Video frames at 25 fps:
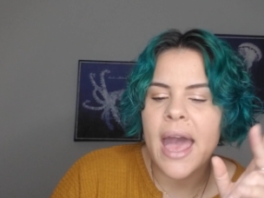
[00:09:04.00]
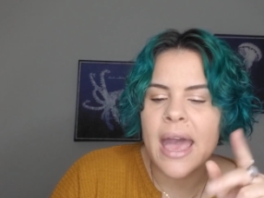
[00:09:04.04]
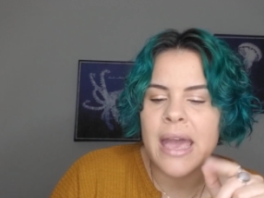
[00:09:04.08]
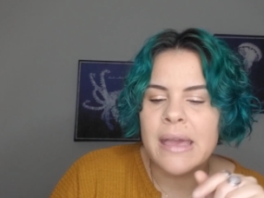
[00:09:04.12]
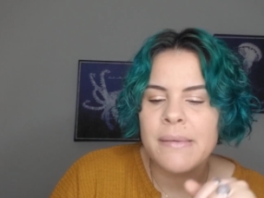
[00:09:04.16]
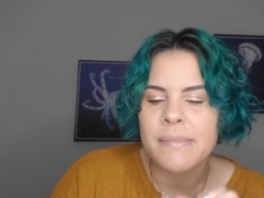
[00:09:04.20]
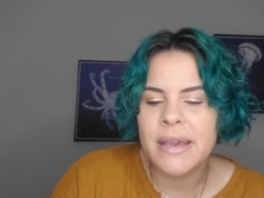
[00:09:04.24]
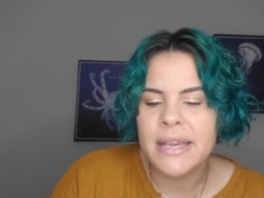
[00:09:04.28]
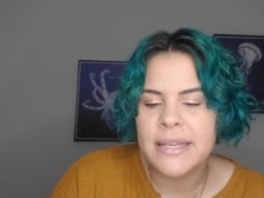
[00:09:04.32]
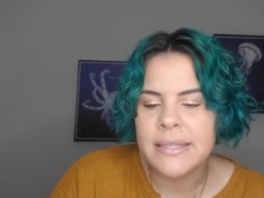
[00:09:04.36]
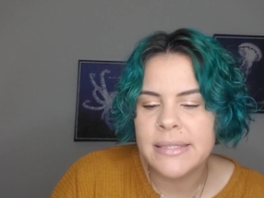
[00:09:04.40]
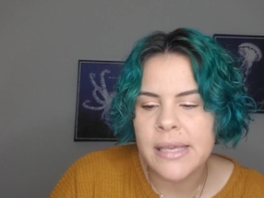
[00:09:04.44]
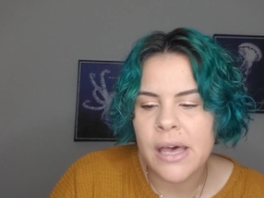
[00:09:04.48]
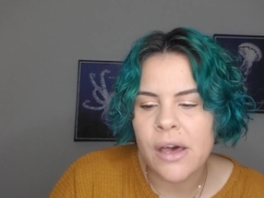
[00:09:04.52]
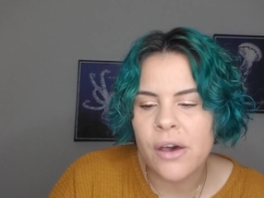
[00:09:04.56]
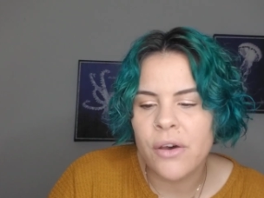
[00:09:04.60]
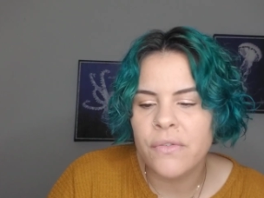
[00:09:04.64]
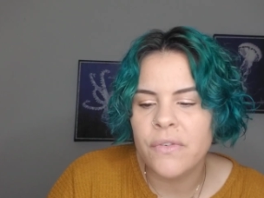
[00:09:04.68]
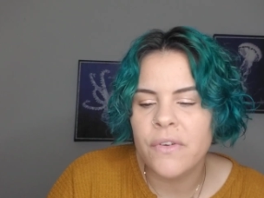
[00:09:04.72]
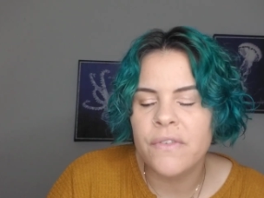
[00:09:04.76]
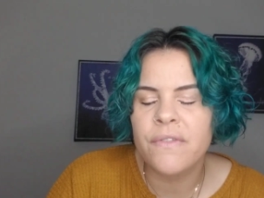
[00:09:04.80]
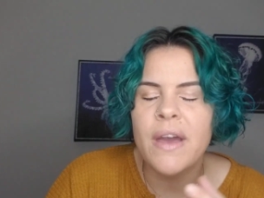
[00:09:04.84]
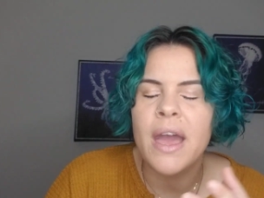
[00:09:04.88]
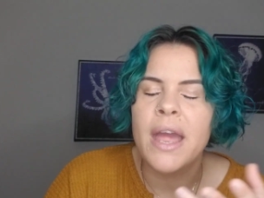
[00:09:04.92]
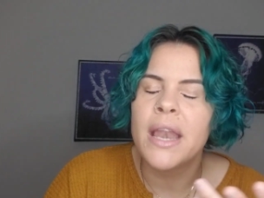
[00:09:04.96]
I myself,
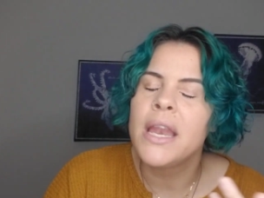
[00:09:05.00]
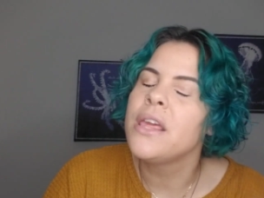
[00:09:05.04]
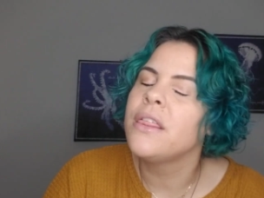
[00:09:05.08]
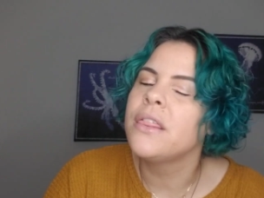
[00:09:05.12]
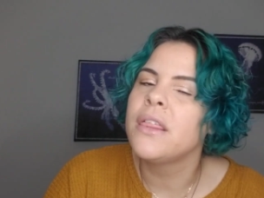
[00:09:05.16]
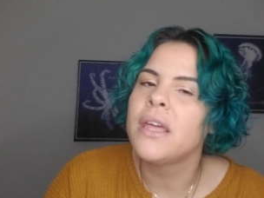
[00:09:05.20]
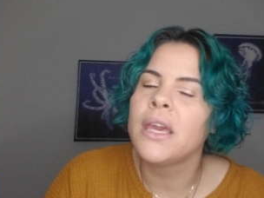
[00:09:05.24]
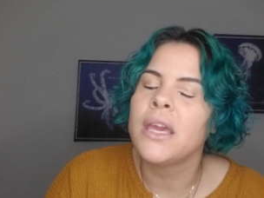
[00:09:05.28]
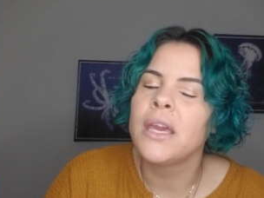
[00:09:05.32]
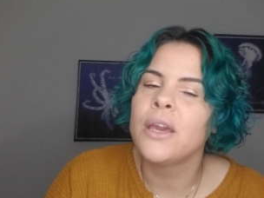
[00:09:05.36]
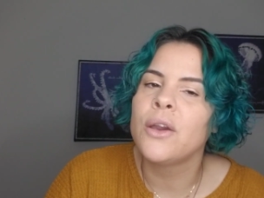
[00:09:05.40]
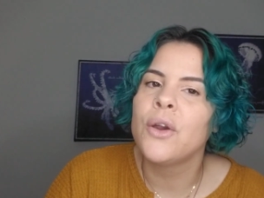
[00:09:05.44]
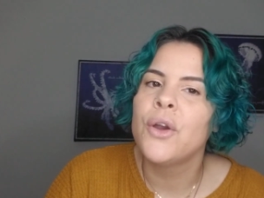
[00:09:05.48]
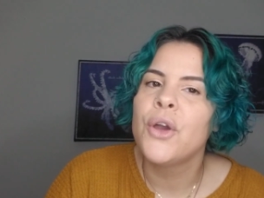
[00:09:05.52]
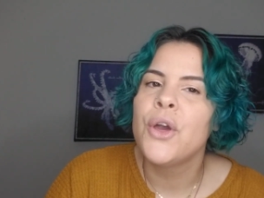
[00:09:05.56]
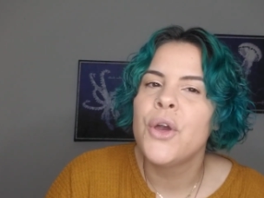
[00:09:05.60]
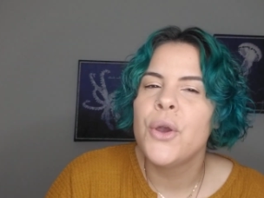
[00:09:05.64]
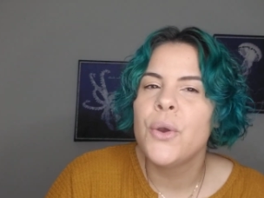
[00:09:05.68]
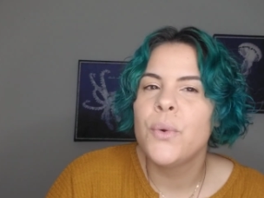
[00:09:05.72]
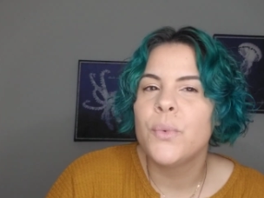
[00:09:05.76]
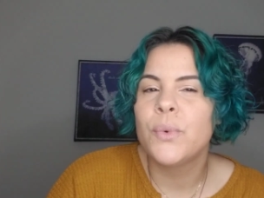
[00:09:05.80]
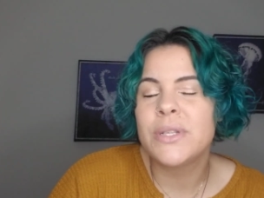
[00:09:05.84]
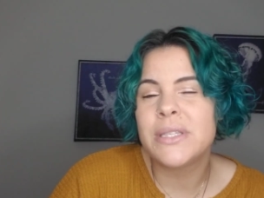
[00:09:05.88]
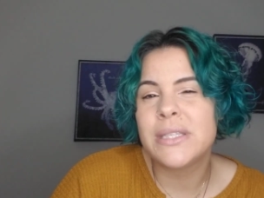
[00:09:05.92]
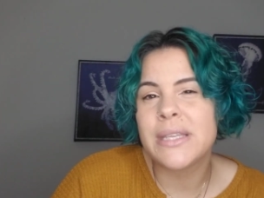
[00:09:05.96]
if anything,
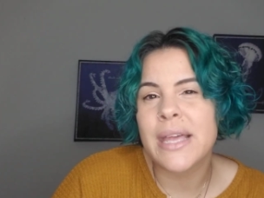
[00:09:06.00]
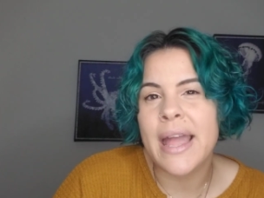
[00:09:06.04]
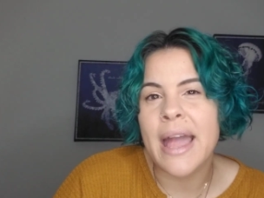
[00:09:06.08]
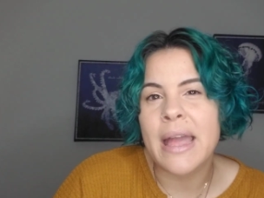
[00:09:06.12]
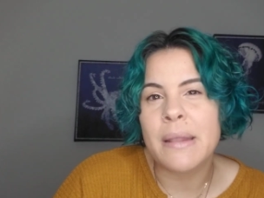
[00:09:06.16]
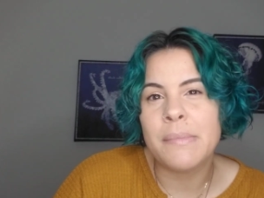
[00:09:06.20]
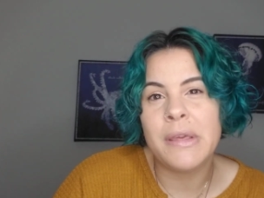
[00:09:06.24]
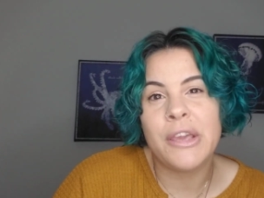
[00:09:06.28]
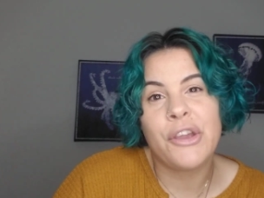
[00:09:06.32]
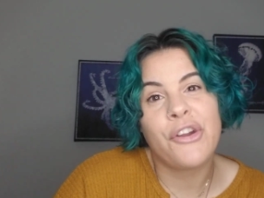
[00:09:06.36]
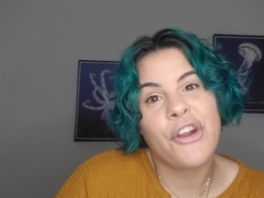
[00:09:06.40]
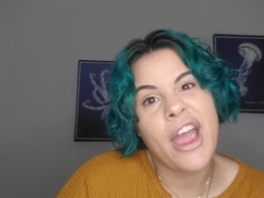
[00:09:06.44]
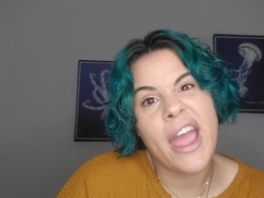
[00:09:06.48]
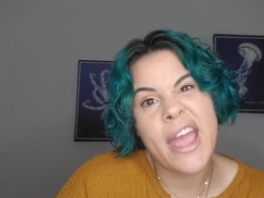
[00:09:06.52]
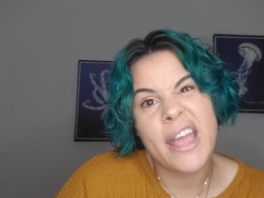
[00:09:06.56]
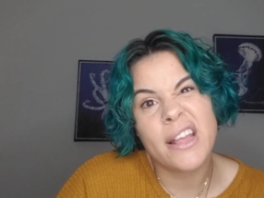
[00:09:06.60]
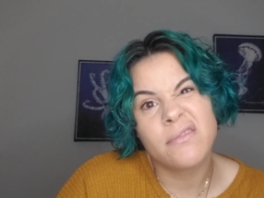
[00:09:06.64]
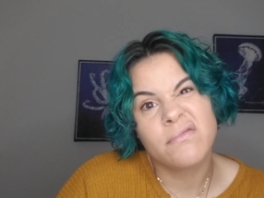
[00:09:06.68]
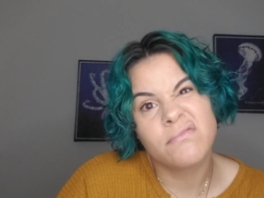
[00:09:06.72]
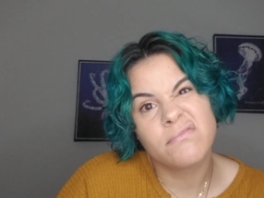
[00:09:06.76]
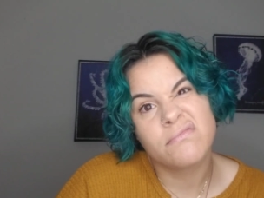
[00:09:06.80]
would say I'd be gray.